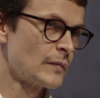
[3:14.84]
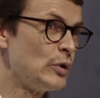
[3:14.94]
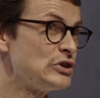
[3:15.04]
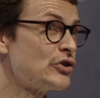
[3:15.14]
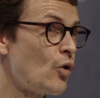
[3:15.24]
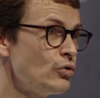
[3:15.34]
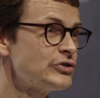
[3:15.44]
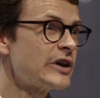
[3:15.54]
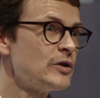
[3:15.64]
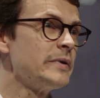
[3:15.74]
we should
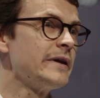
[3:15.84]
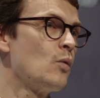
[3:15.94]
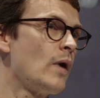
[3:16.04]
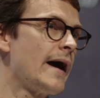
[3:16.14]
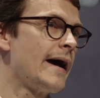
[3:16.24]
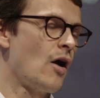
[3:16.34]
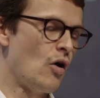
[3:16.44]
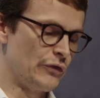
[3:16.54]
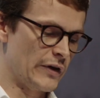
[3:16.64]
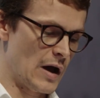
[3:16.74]
also be aware
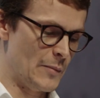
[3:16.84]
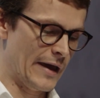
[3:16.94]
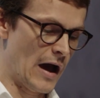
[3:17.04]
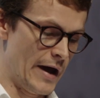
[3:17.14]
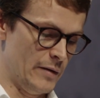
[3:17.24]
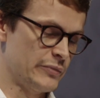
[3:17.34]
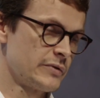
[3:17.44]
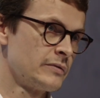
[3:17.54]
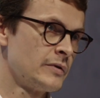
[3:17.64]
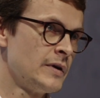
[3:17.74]
of the coming hype.
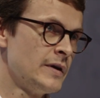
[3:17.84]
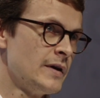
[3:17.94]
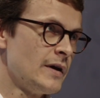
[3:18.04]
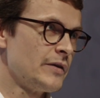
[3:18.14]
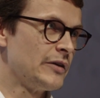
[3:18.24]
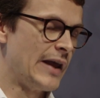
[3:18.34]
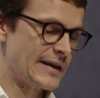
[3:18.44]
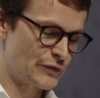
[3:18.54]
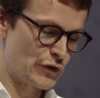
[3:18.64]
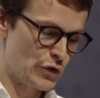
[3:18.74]
The
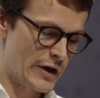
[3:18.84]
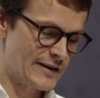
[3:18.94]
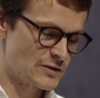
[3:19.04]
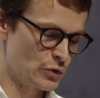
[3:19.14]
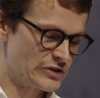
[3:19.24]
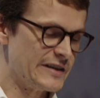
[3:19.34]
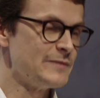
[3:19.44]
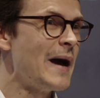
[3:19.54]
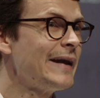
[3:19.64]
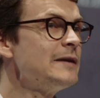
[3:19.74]
next few years, will see
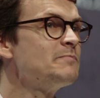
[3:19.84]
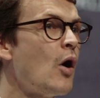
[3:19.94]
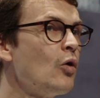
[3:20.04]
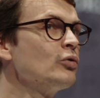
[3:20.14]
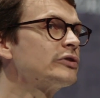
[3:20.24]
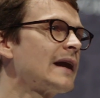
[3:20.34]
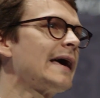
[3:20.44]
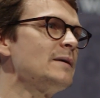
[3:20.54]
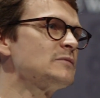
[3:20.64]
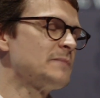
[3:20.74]
many bold
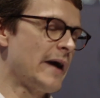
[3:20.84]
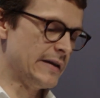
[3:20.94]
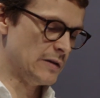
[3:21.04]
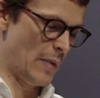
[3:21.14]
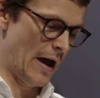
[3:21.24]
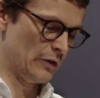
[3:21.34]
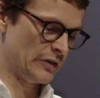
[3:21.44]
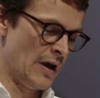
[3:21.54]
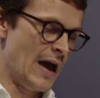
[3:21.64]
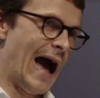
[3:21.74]
claims made
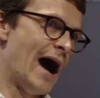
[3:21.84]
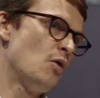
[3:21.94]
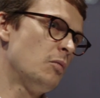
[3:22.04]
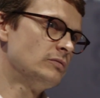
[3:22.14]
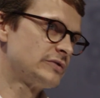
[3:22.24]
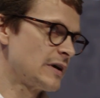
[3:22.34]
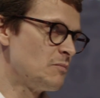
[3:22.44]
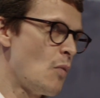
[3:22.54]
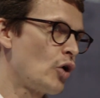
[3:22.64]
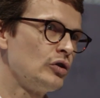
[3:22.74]
about how
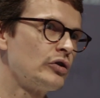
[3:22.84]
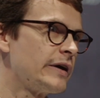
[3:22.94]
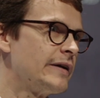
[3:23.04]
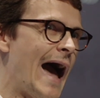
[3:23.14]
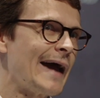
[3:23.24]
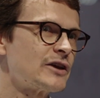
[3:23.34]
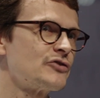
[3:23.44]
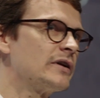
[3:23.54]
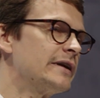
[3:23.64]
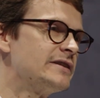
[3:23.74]
some model can
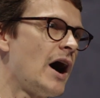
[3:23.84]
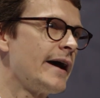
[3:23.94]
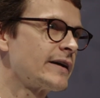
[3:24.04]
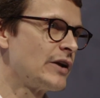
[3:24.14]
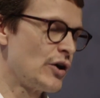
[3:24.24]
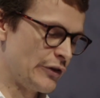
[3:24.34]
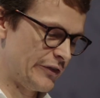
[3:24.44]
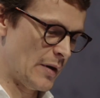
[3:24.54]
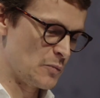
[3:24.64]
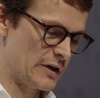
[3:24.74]
accurately diagnose
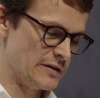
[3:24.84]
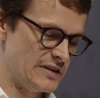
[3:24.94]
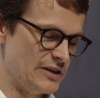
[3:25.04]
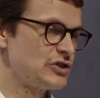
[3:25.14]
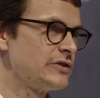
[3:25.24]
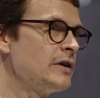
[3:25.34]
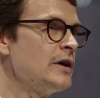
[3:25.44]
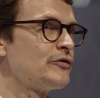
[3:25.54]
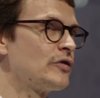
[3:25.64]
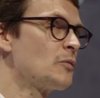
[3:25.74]
some condition
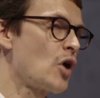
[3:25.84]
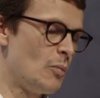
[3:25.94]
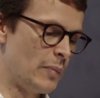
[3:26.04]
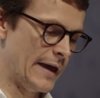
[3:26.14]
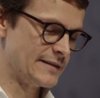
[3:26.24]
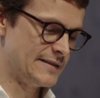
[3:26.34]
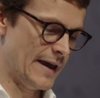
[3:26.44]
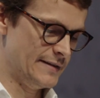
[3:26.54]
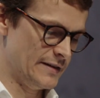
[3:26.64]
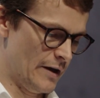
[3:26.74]
from complex
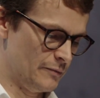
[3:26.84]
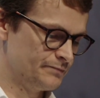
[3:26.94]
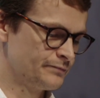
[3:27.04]
data.